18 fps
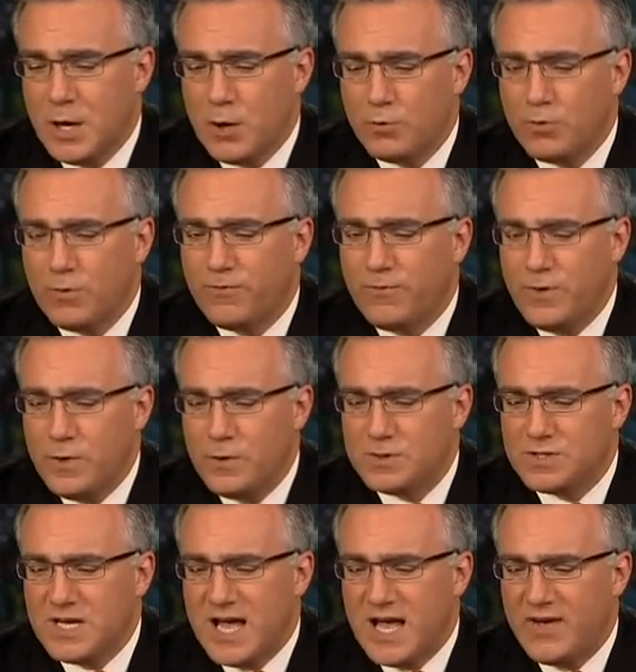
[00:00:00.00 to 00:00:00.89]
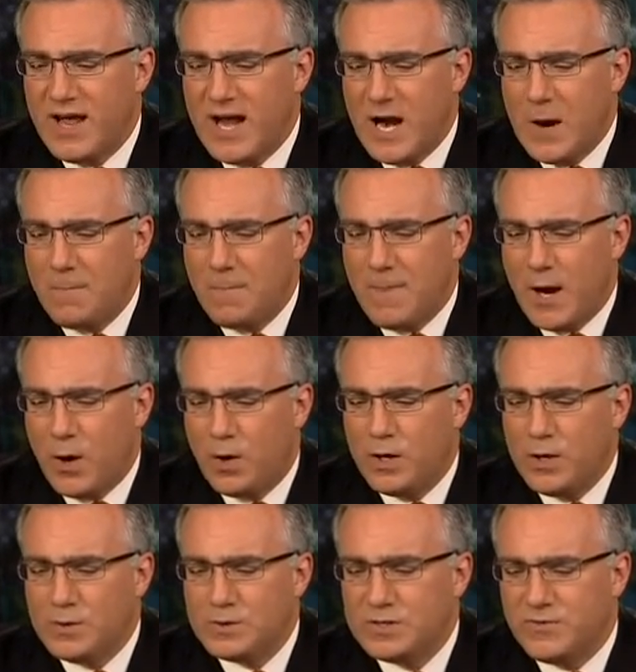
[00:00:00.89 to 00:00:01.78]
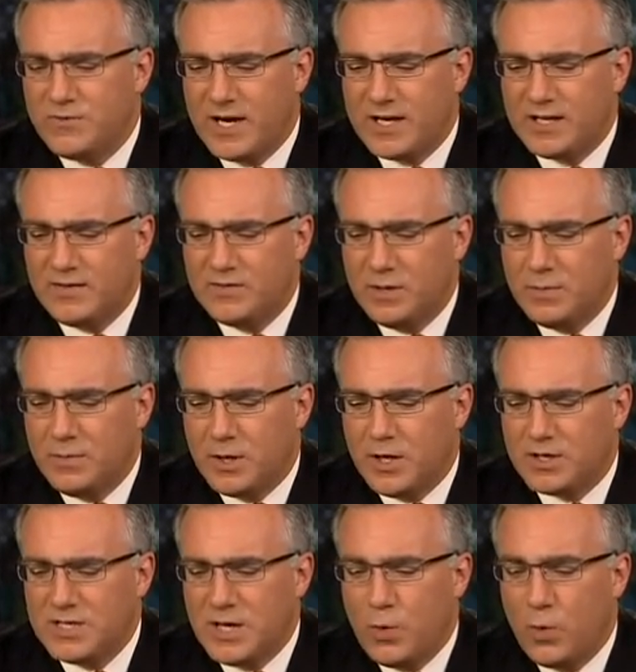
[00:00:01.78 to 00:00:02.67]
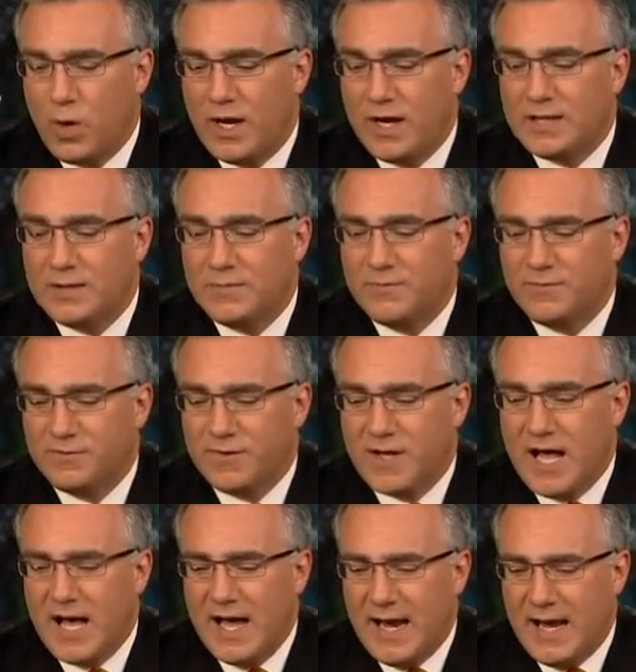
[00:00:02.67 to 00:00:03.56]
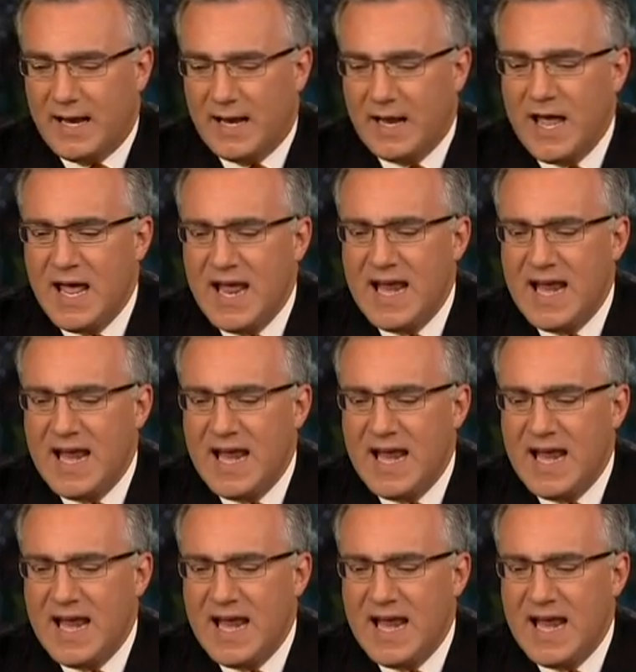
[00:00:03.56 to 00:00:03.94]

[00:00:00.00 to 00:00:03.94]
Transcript: refused to have air power used effectively because he wanted them flying.